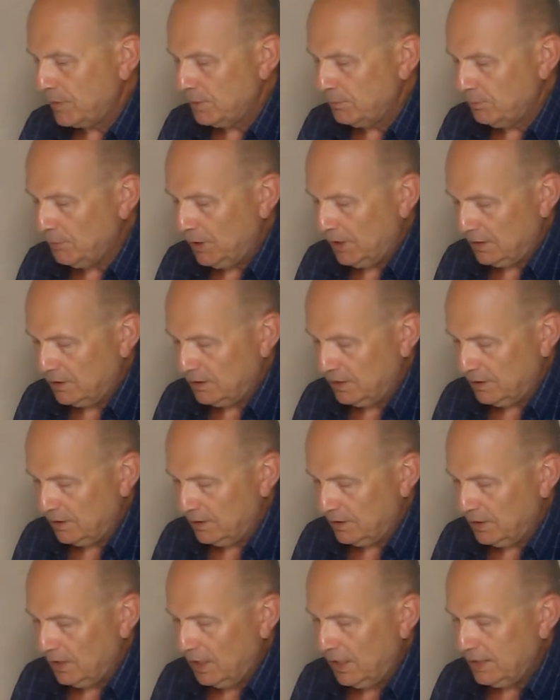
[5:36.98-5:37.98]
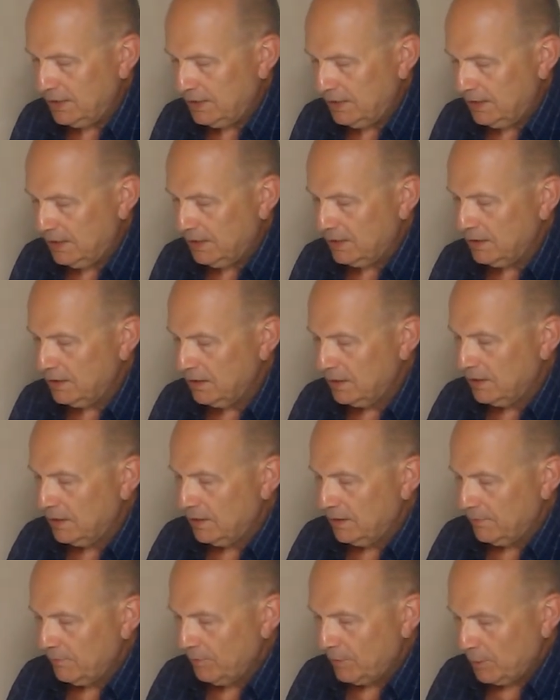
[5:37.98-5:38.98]
But the idea
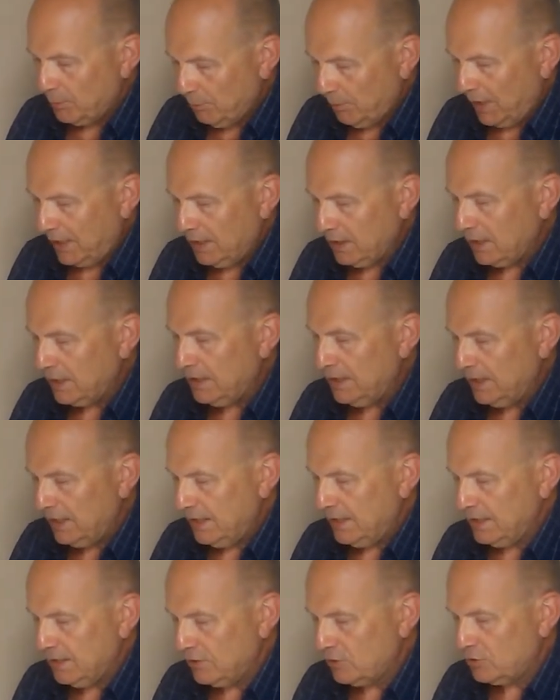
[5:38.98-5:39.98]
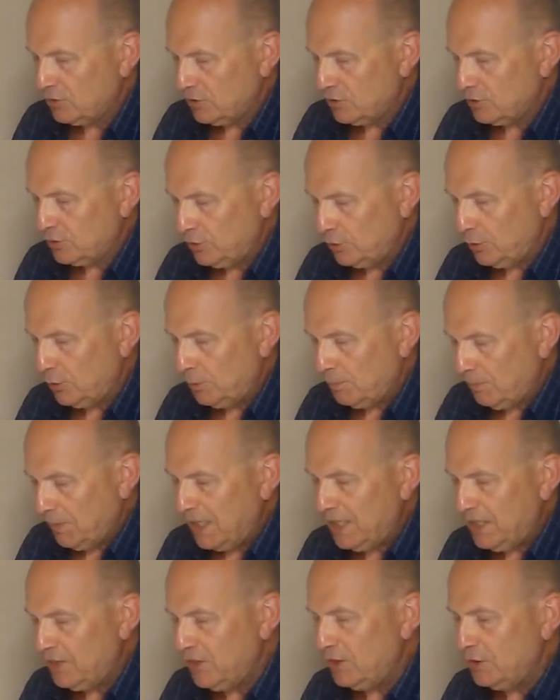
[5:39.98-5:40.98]
mainly is to
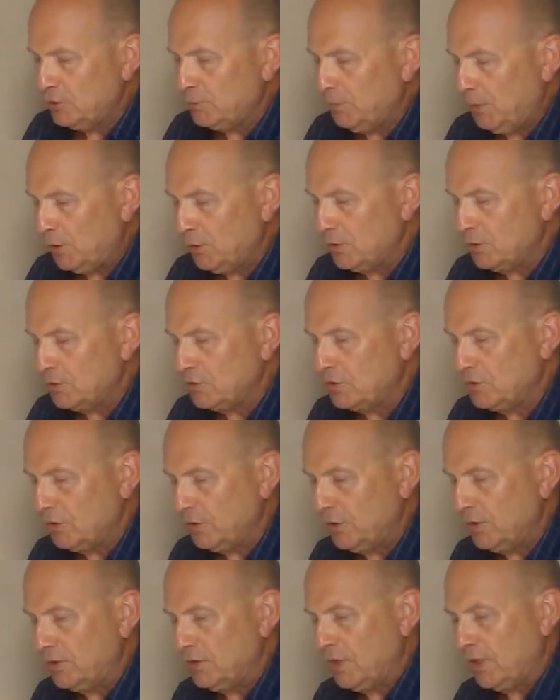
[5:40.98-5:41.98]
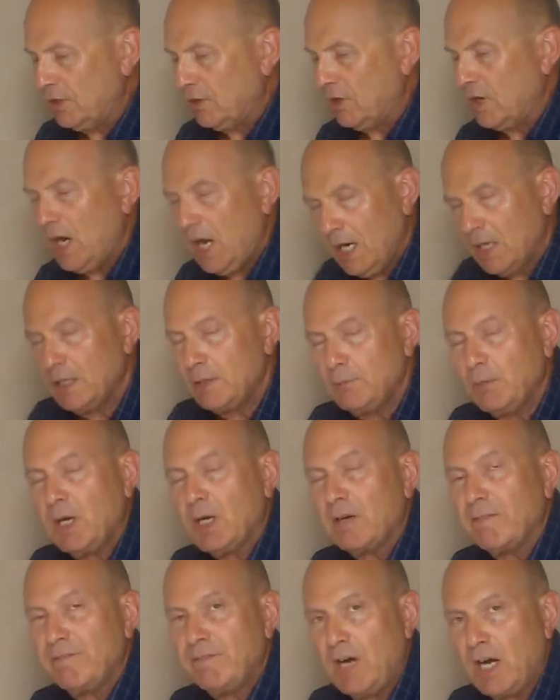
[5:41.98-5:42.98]
make these motors so that they are highly
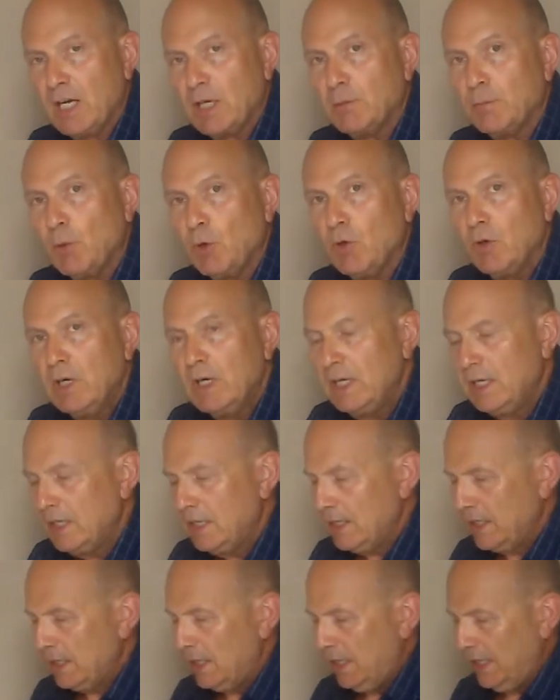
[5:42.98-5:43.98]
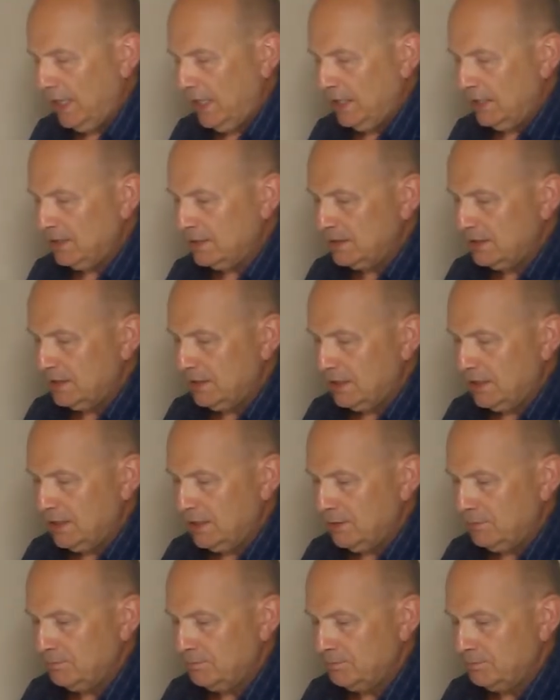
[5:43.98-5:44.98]
modifiable, and
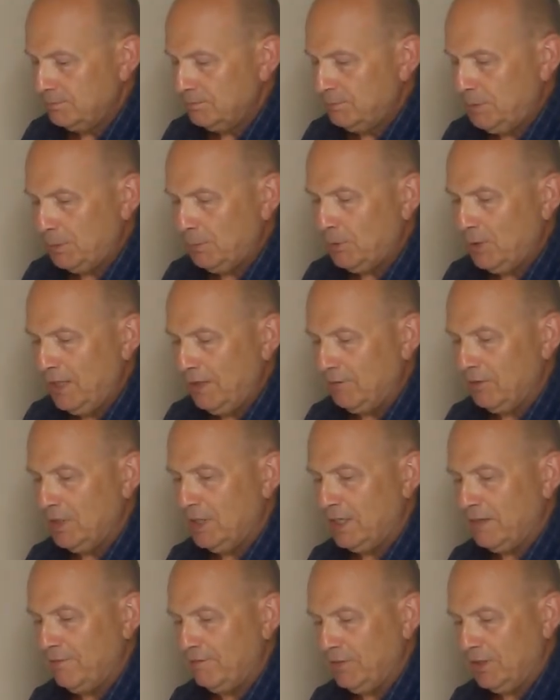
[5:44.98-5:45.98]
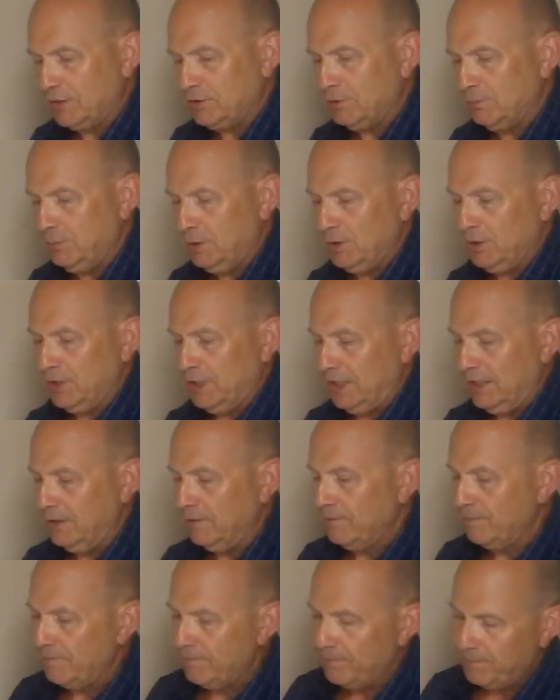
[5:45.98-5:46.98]
people have a lot of flexibility
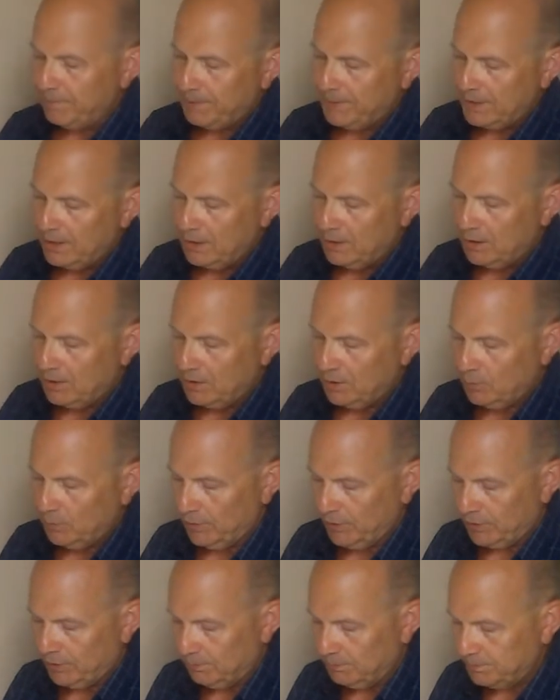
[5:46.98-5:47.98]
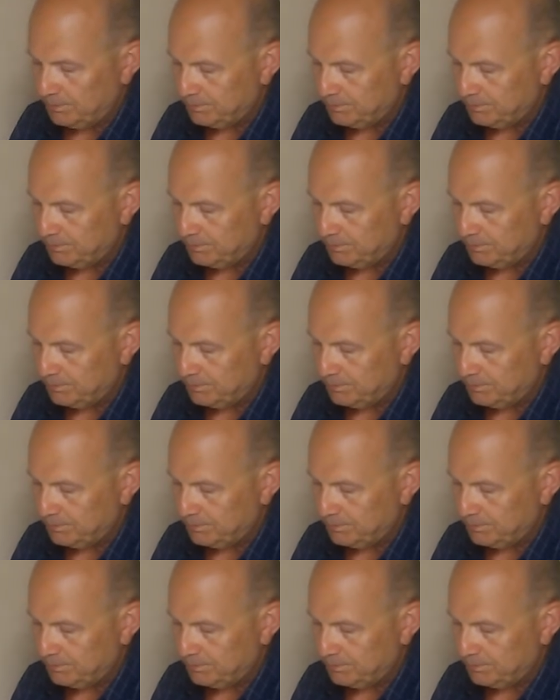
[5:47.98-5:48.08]
with them.